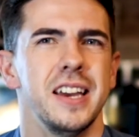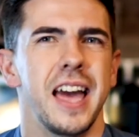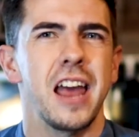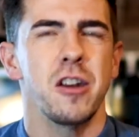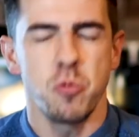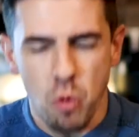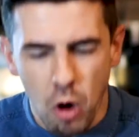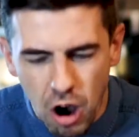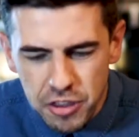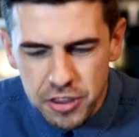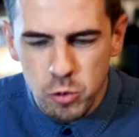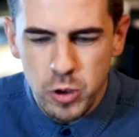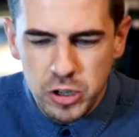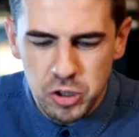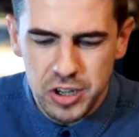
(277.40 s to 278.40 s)
And
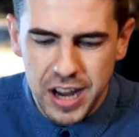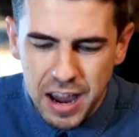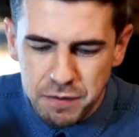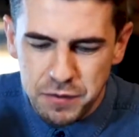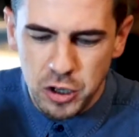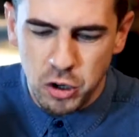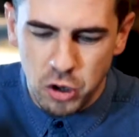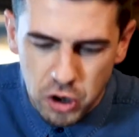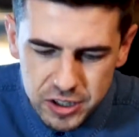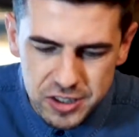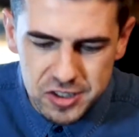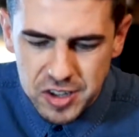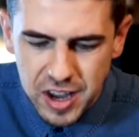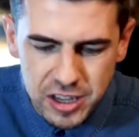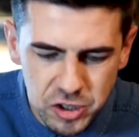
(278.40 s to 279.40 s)
rather, we should have the
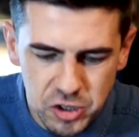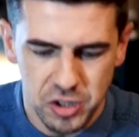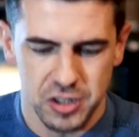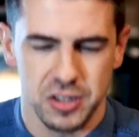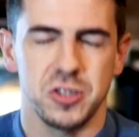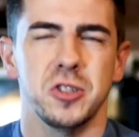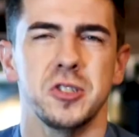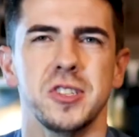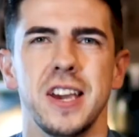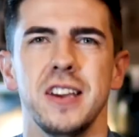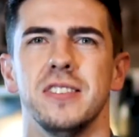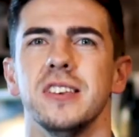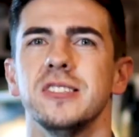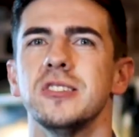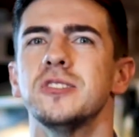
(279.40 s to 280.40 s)
good tension to say,
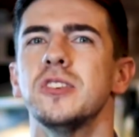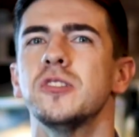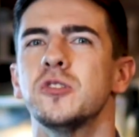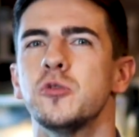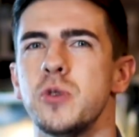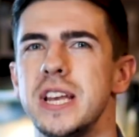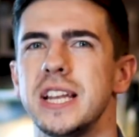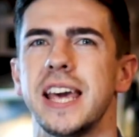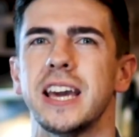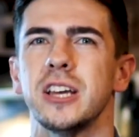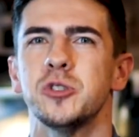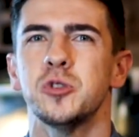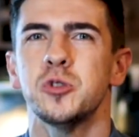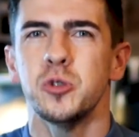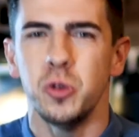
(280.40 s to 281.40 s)
this is the
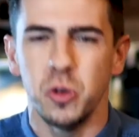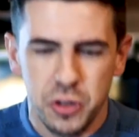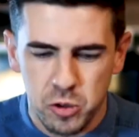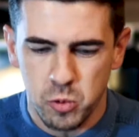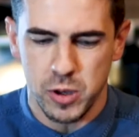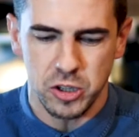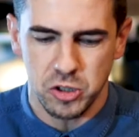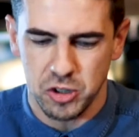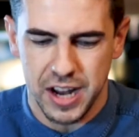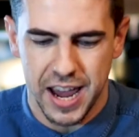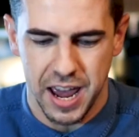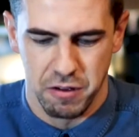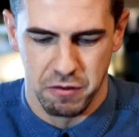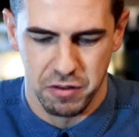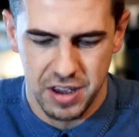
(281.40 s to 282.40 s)
three-legged stool that we should
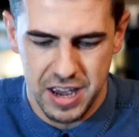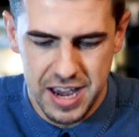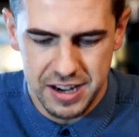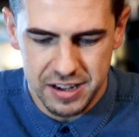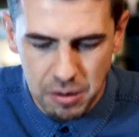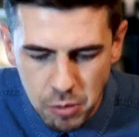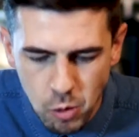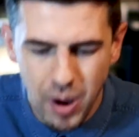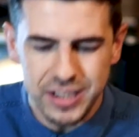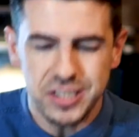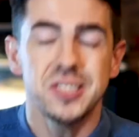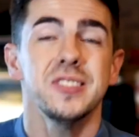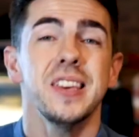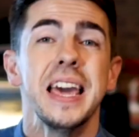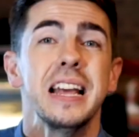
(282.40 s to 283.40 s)
have. Number one,
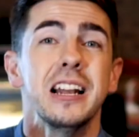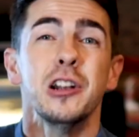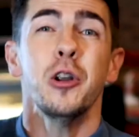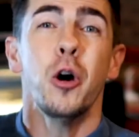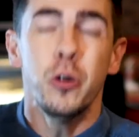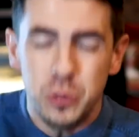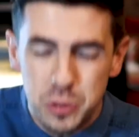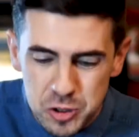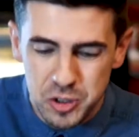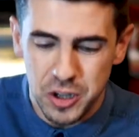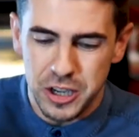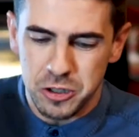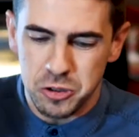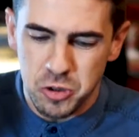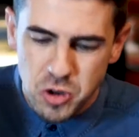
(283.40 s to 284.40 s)
stay
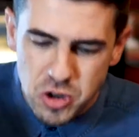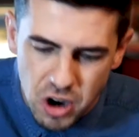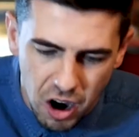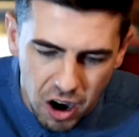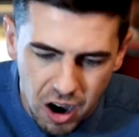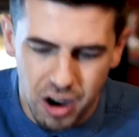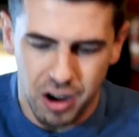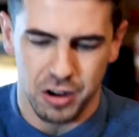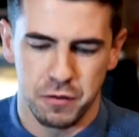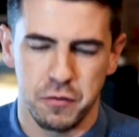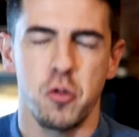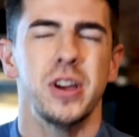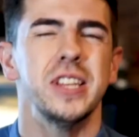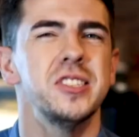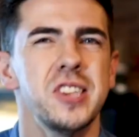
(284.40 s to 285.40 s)
close to God
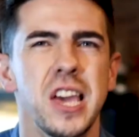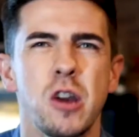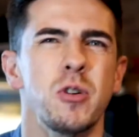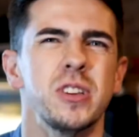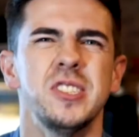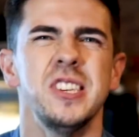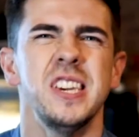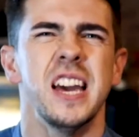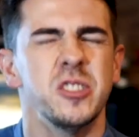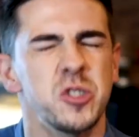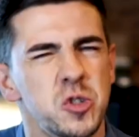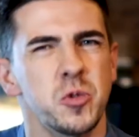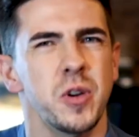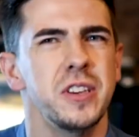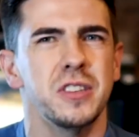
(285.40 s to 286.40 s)
for integrity and
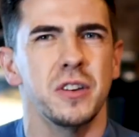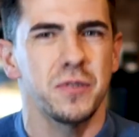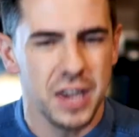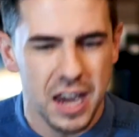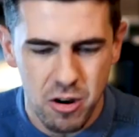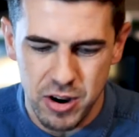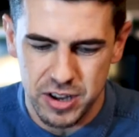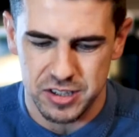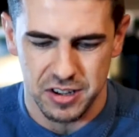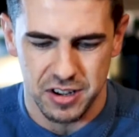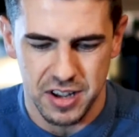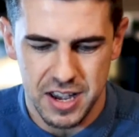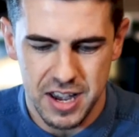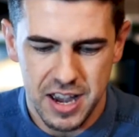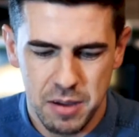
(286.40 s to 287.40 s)
strength of character.
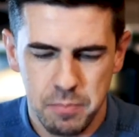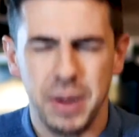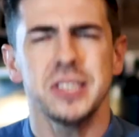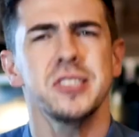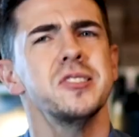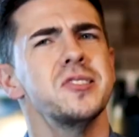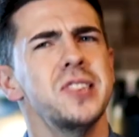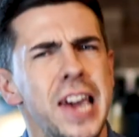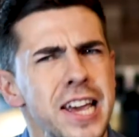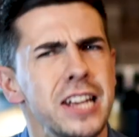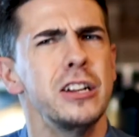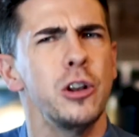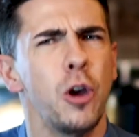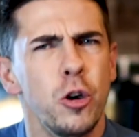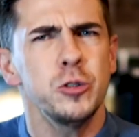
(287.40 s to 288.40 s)
But stay
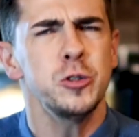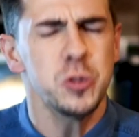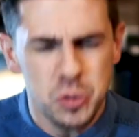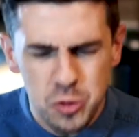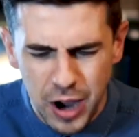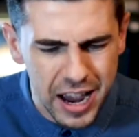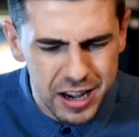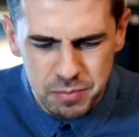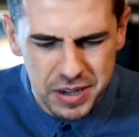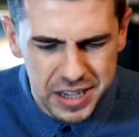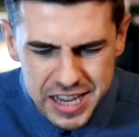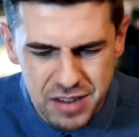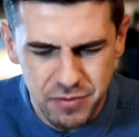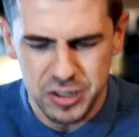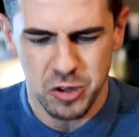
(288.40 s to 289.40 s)
close to
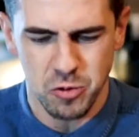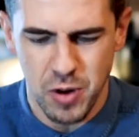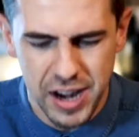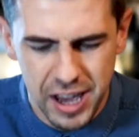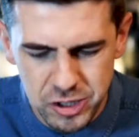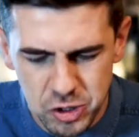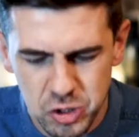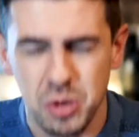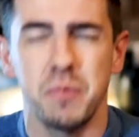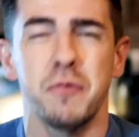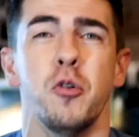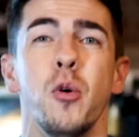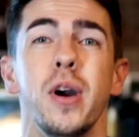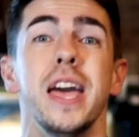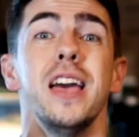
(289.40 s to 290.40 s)
unbelievers and relationship
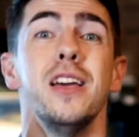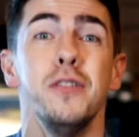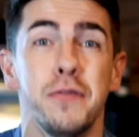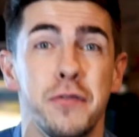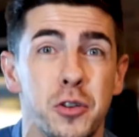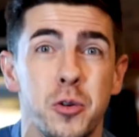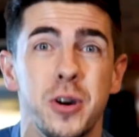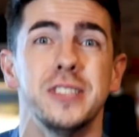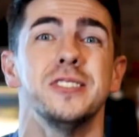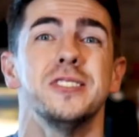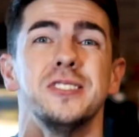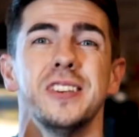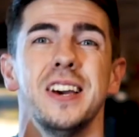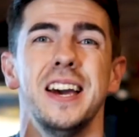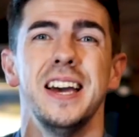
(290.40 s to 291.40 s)
for
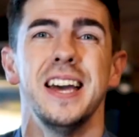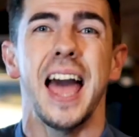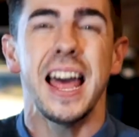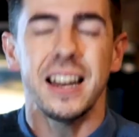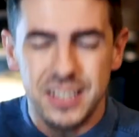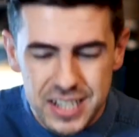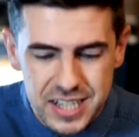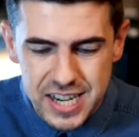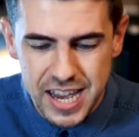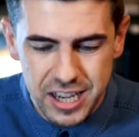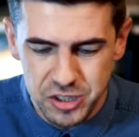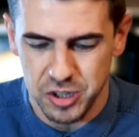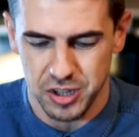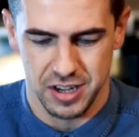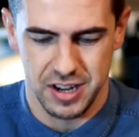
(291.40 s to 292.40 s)
influence and
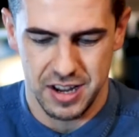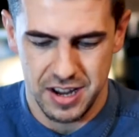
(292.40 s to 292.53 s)
connection.